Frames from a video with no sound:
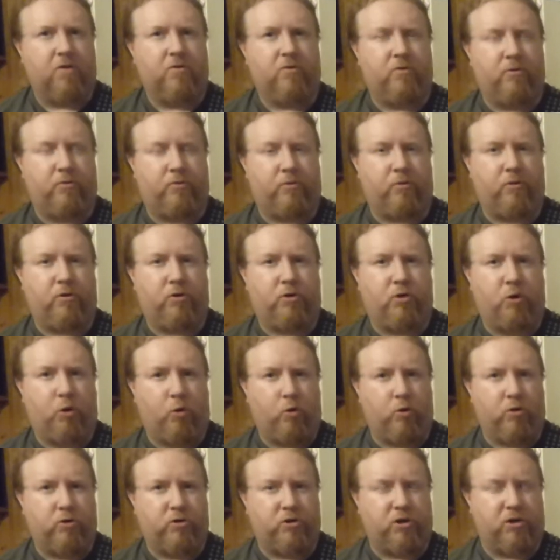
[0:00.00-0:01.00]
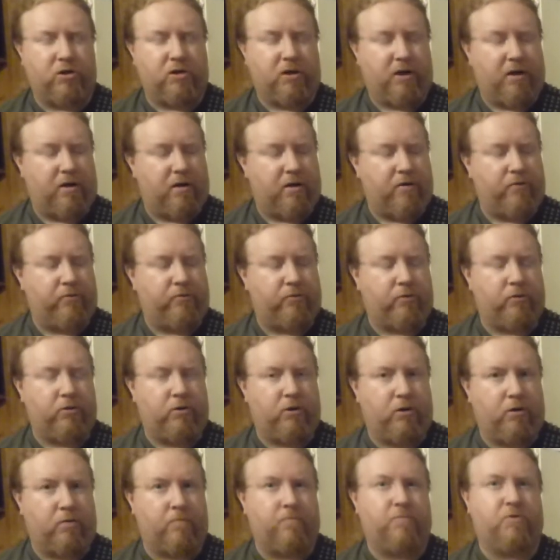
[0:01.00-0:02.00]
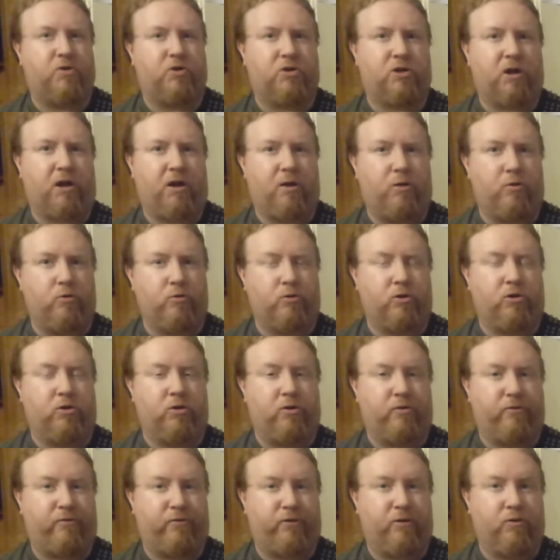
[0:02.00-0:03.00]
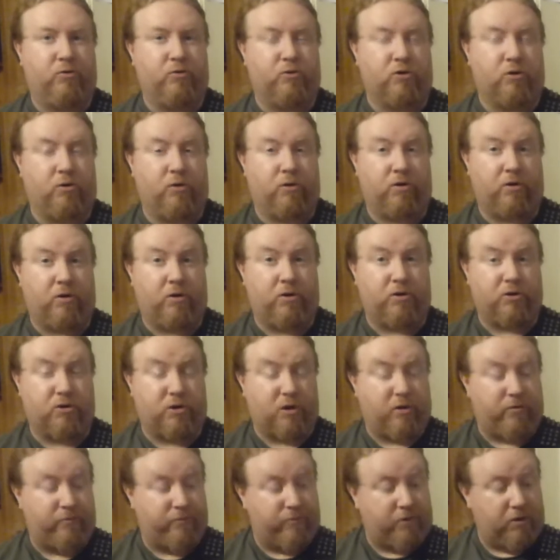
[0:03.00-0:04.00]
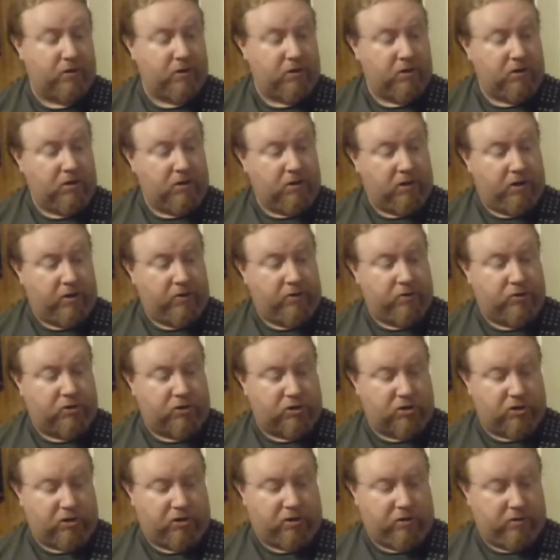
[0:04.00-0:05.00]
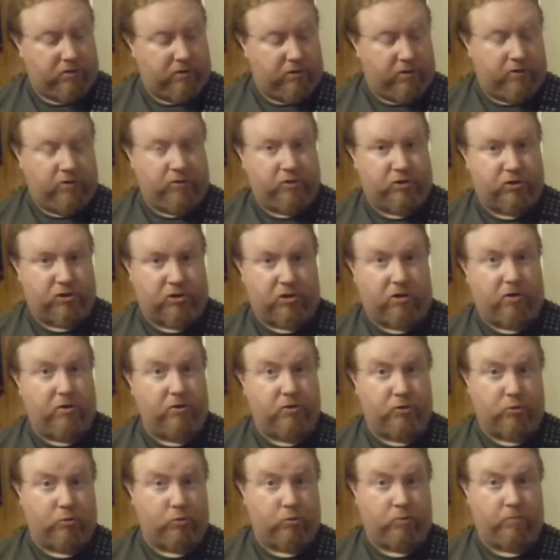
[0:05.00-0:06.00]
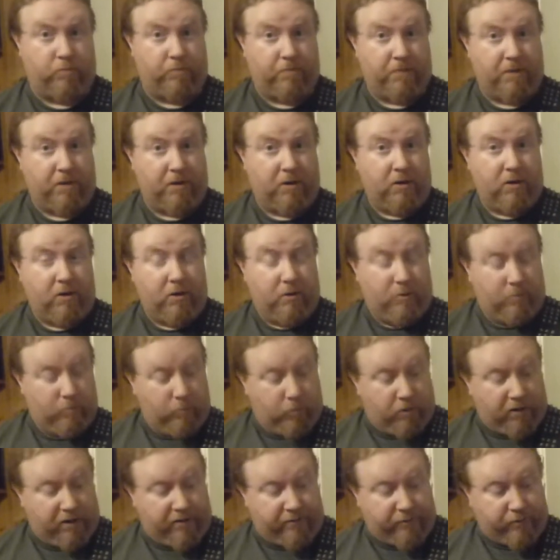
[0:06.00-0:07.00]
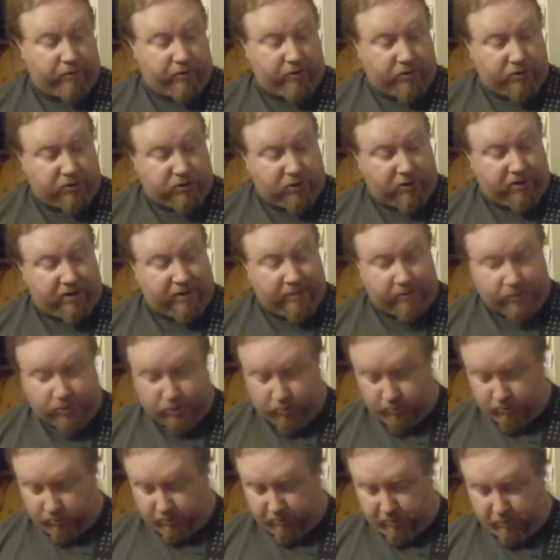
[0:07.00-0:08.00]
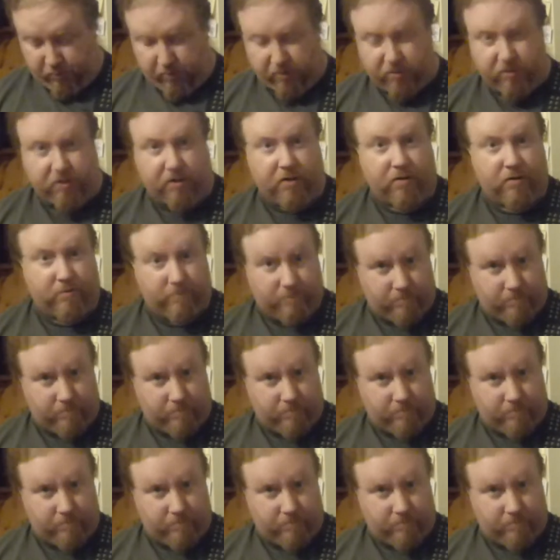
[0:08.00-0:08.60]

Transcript: throw your chords in there and throw your scales and your fills and all that kind of stuff, and your slides or whatever other dynamics you want to put in there.